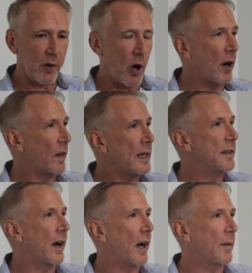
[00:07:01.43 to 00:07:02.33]
long lead
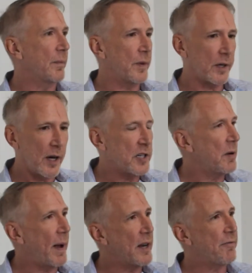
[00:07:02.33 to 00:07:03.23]
time, the
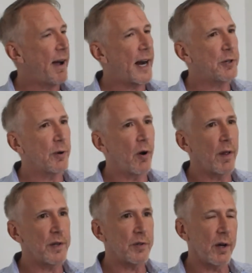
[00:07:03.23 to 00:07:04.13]
custom manufacturing, all
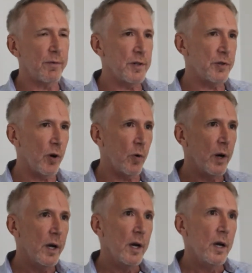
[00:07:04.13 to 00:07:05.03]
that stuff. And so
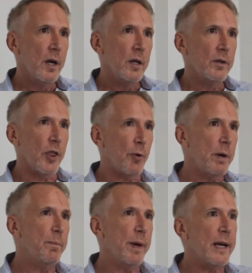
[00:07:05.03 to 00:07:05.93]
the three
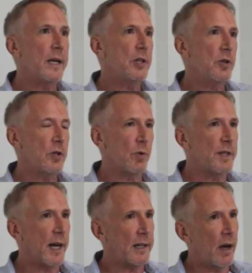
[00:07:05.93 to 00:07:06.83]
big issues where
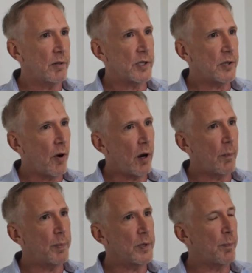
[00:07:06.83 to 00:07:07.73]
technology's caught
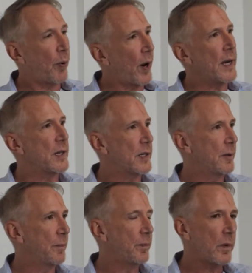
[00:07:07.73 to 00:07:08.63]
up is price.
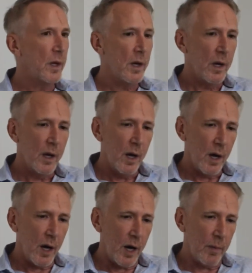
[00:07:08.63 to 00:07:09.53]

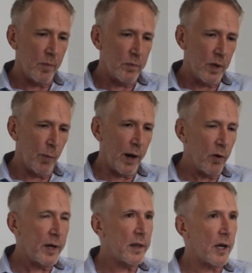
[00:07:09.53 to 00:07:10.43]
When I
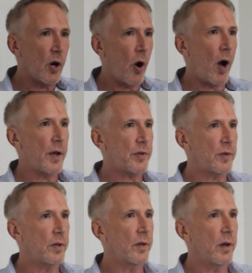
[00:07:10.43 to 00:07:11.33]
look at the
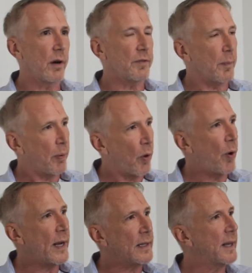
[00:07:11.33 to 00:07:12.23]
cost of
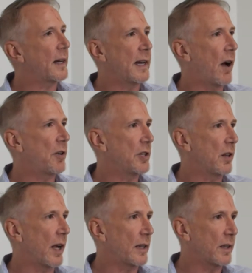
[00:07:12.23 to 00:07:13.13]
deploying technology
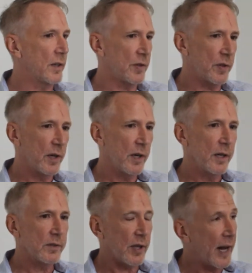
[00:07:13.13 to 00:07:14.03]
like this
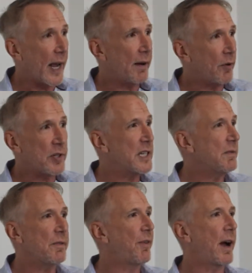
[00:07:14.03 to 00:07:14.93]
today versus
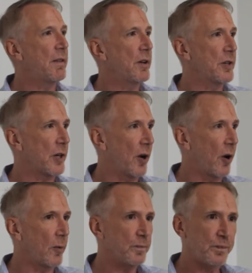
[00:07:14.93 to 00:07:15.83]
even 5 years
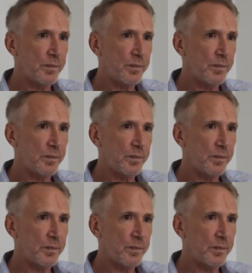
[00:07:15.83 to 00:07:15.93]
ago,